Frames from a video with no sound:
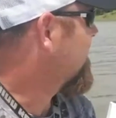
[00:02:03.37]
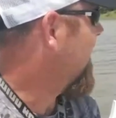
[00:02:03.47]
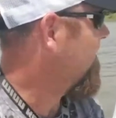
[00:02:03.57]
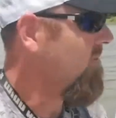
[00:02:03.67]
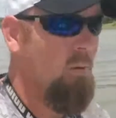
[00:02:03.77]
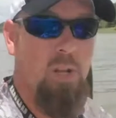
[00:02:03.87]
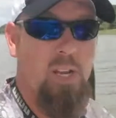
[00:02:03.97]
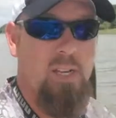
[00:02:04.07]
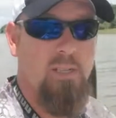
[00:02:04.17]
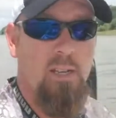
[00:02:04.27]
caught
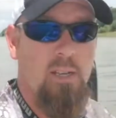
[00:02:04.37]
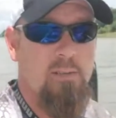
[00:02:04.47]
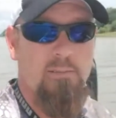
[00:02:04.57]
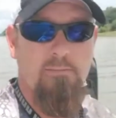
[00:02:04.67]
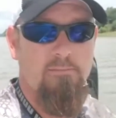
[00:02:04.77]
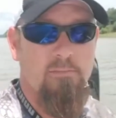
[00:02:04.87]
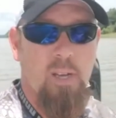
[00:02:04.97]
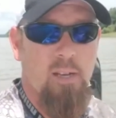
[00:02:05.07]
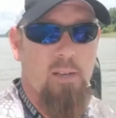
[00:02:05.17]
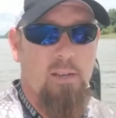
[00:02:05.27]
40 easy.
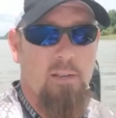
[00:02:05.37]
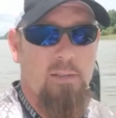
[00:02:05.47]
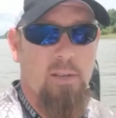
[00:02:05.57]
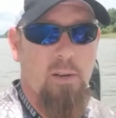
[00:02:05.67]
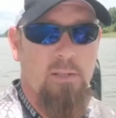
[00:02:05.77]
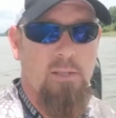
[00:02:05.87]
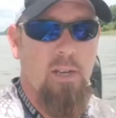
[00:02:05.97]
So it's